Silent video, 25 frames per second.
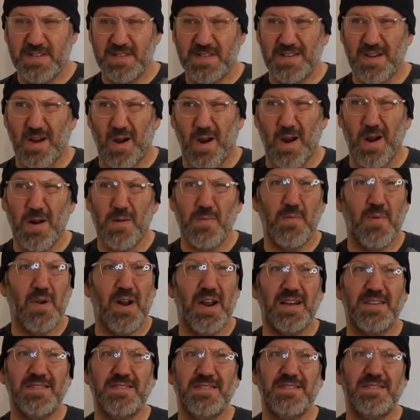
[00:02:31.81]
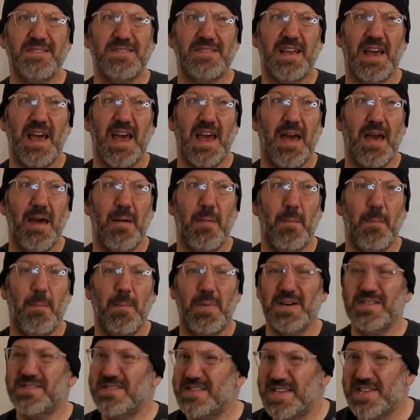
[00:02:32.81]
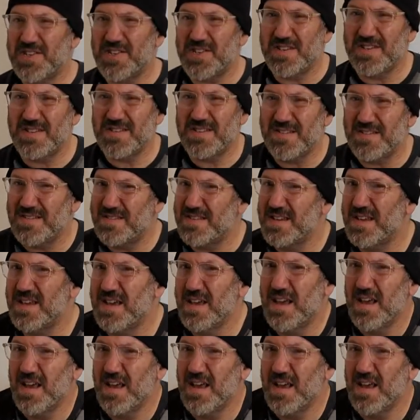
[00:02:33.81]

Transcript: into armrests at bus stations